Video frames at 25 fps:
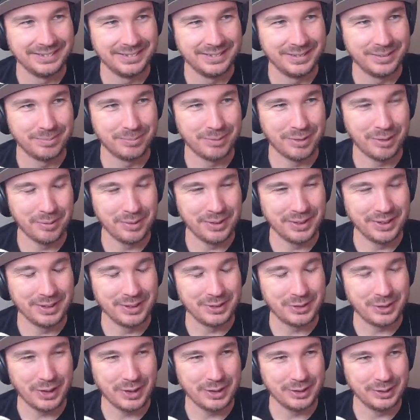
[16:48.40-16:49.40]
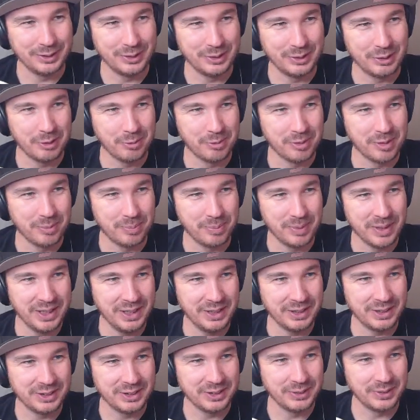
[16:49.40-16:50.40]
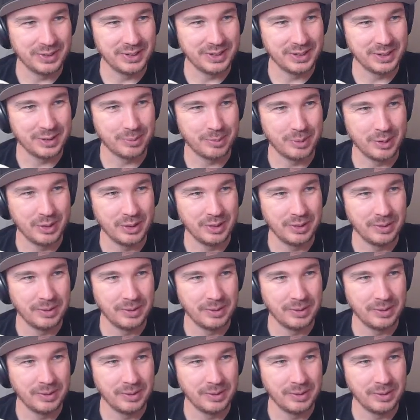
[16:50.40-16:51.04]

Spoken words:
Probably going to try to load up the Pikachu at this point.